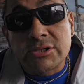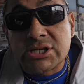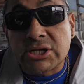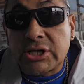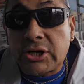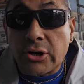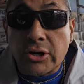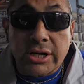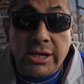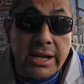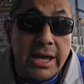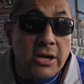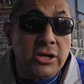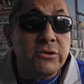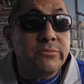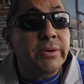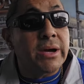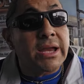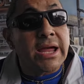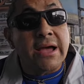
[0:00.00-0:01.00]
with security now.
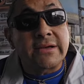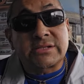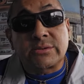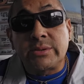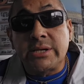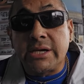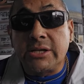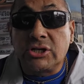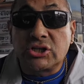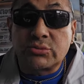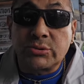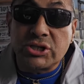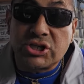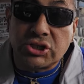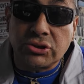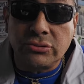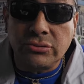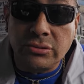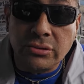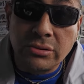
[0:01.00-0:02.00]
You better have some hitters with
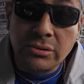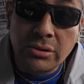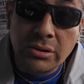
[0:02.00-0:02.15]
you.